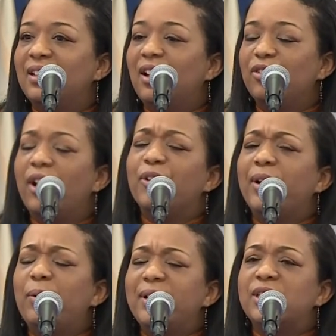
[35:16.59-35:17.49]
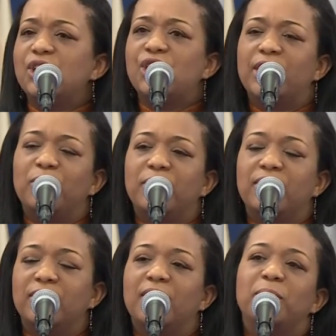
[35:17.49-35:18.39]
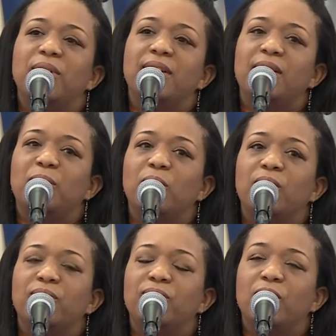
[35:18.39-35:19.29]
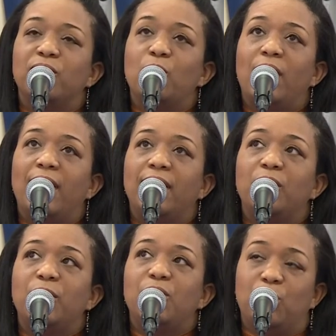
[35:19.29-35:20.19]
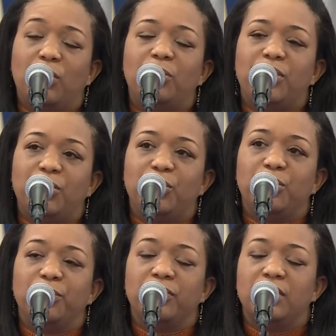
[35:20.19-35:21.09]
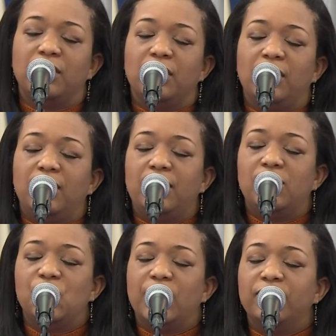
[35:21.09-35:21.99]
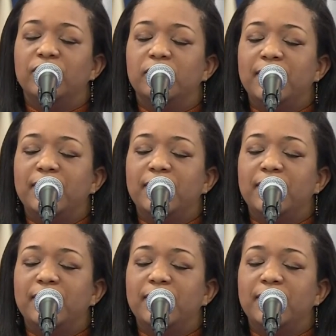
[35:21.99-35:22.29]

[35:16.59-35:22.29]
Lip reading: a great way to share with our community of why we do what we do in general.